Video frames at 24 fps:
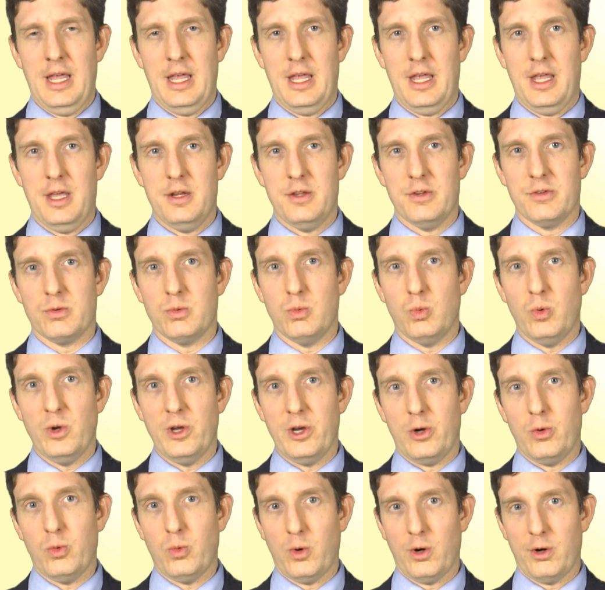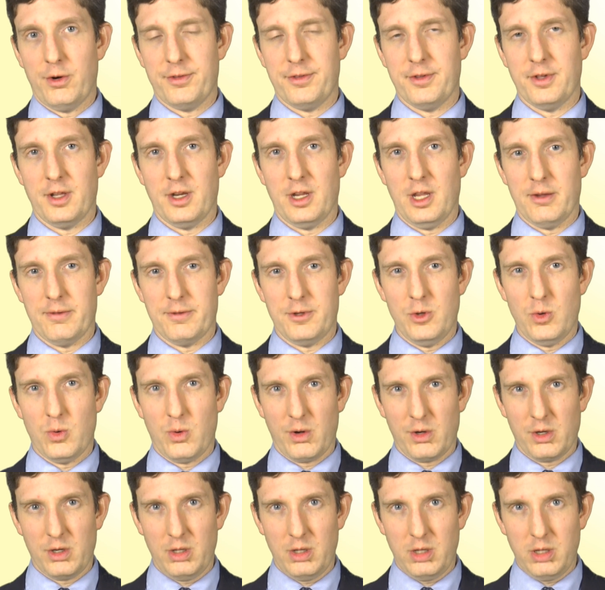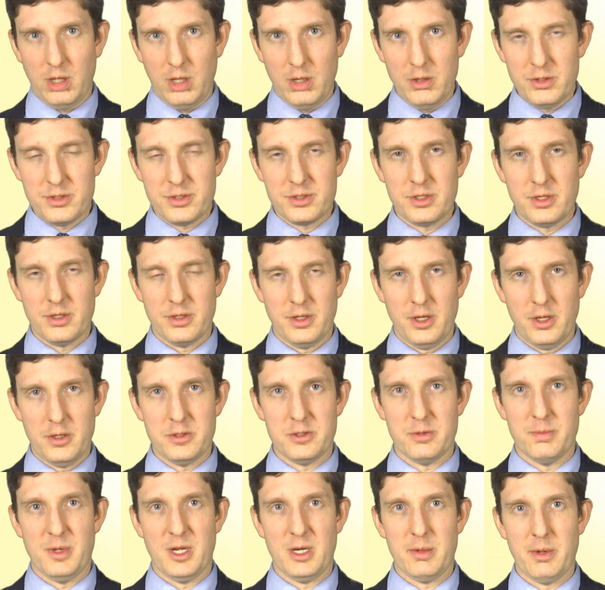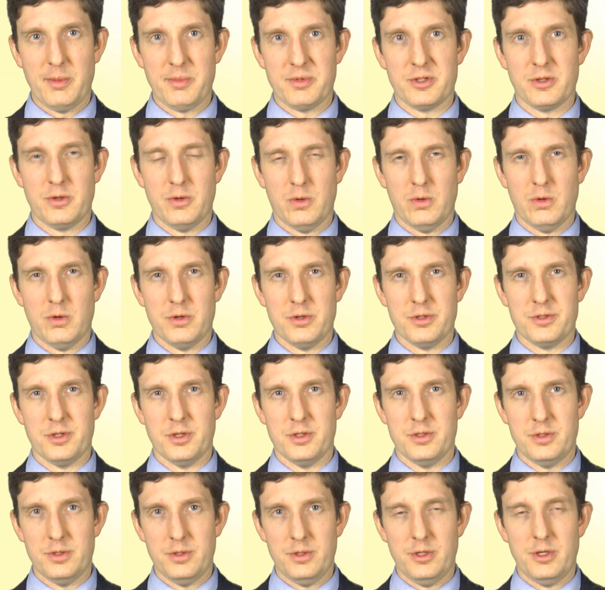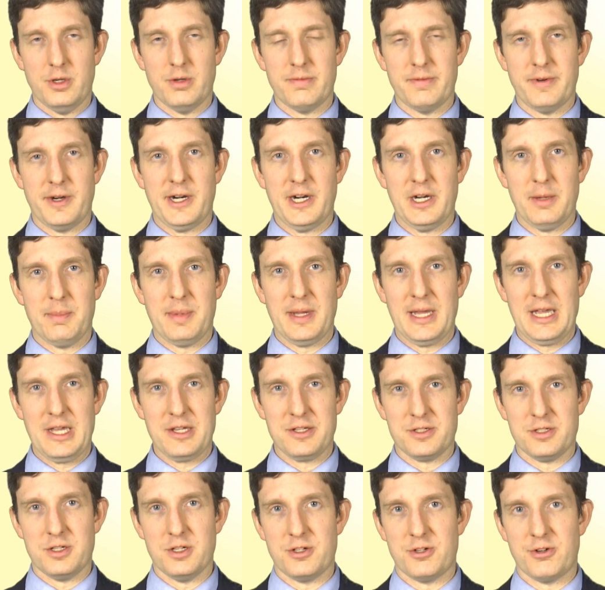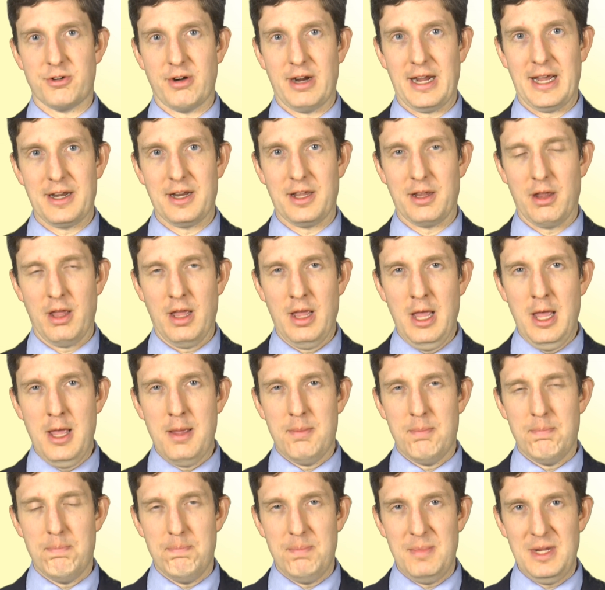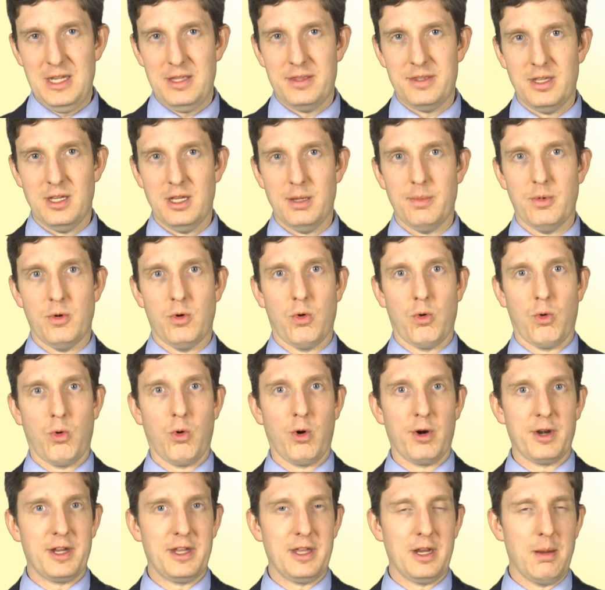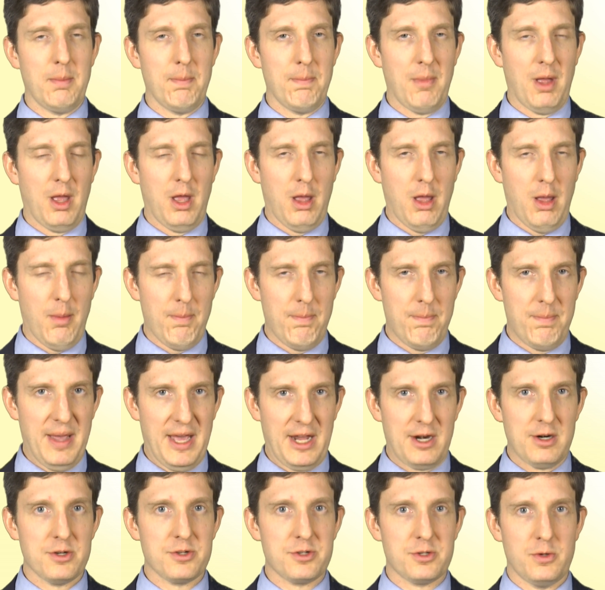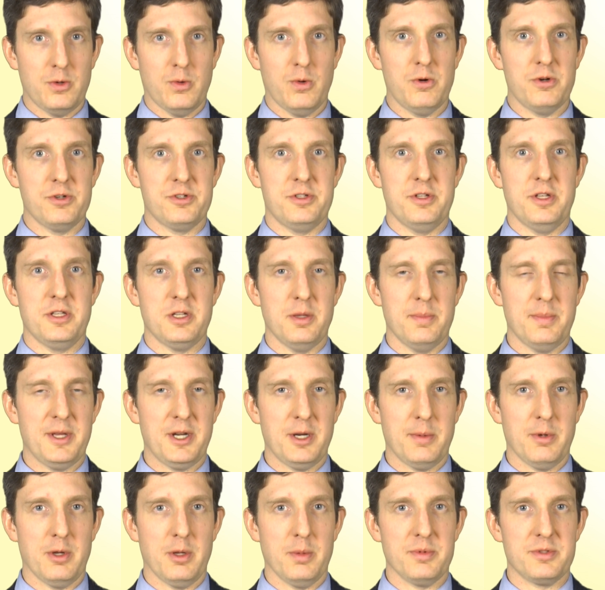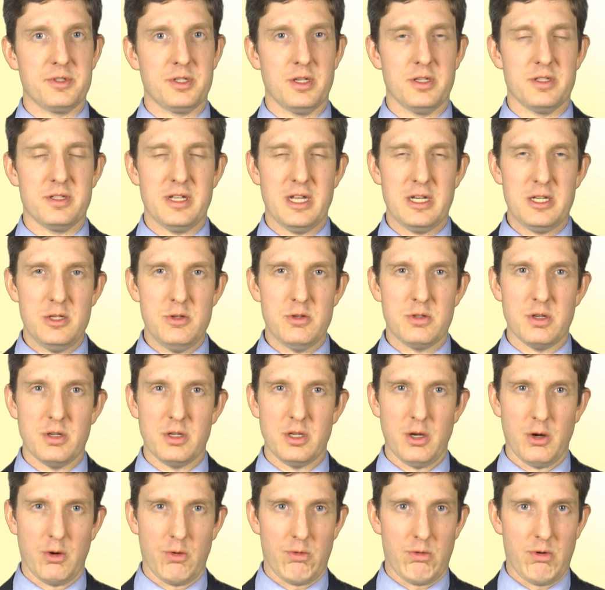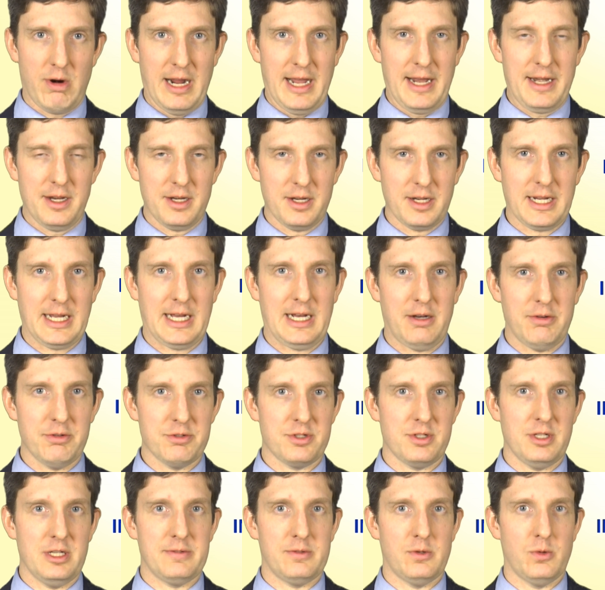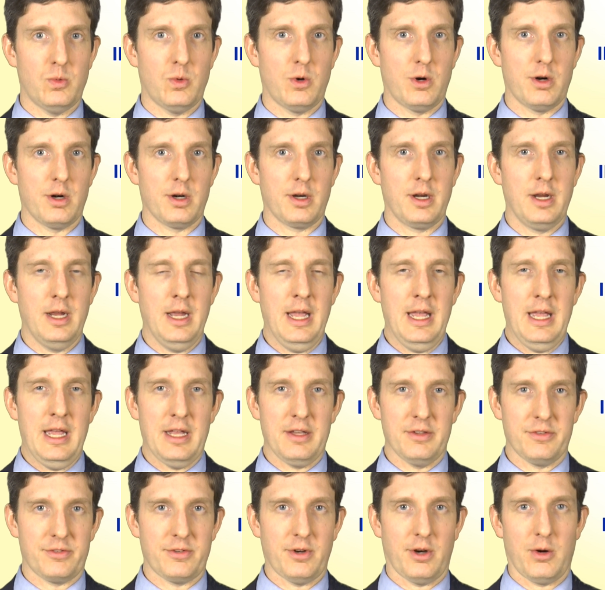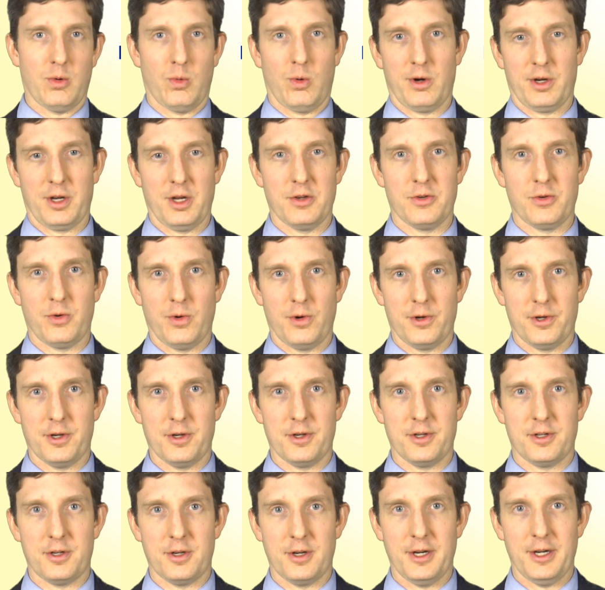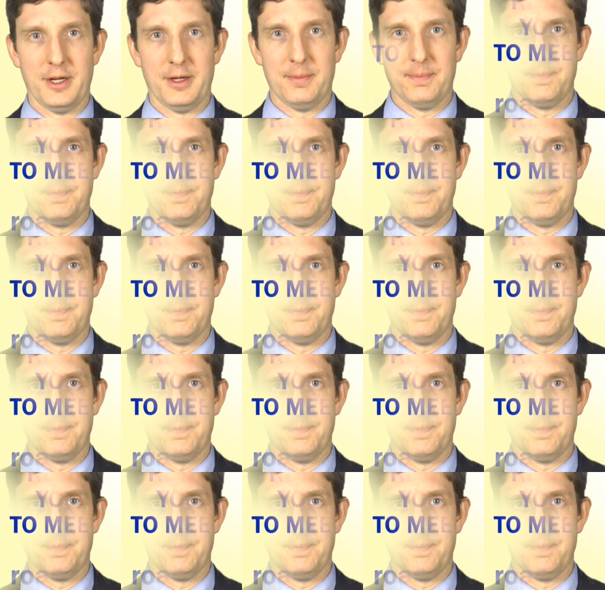It is well worth it if you are close to those minimum scores to do your very best to try to meet them or get better scores than the minimums, because then you can go right into college level work and start working toward your degree.